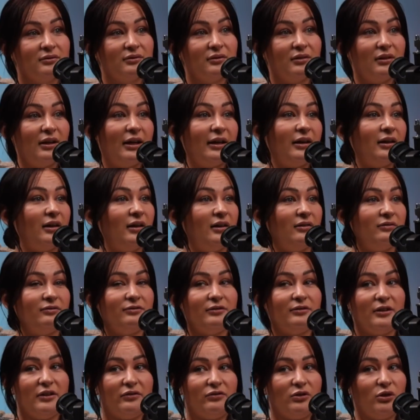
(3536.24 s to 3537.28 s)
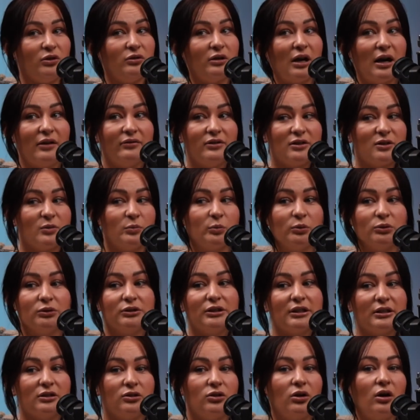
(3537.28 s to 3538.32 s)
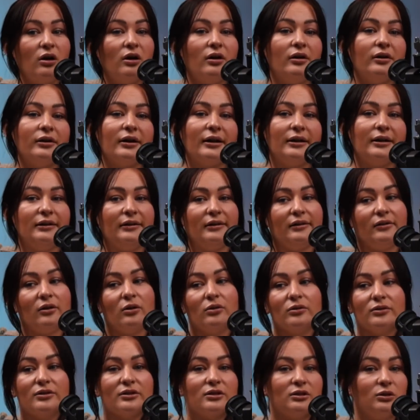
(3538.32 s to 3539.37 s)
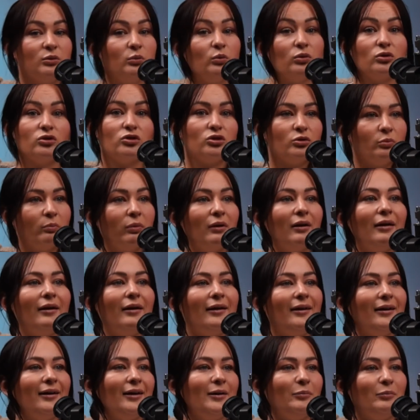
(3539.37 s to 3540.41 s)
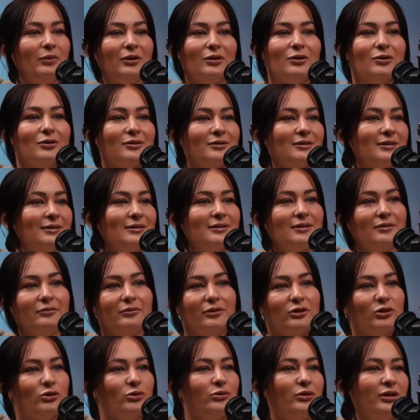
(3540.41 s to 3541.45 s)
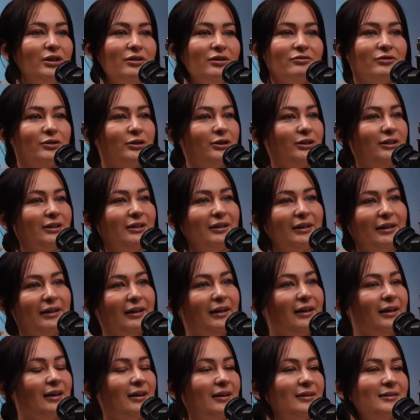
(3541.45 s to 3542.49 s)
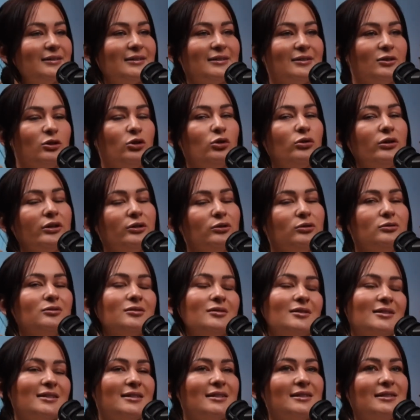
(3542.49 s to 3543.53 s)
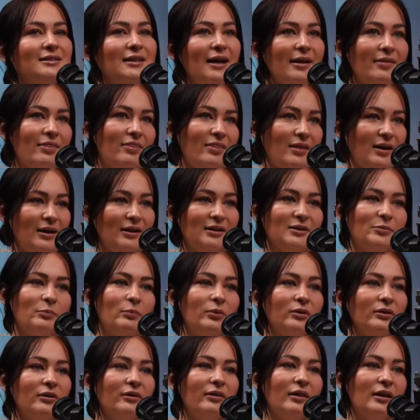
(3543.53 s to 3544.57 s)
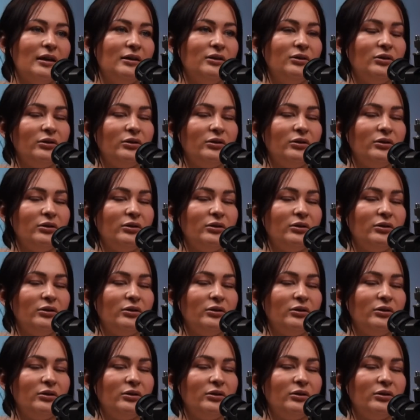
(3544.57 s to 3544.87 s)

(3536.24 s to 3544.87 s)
Like if you have a sporting dog and it constantly wants to play because it's a retriever, like you can understand that, but then you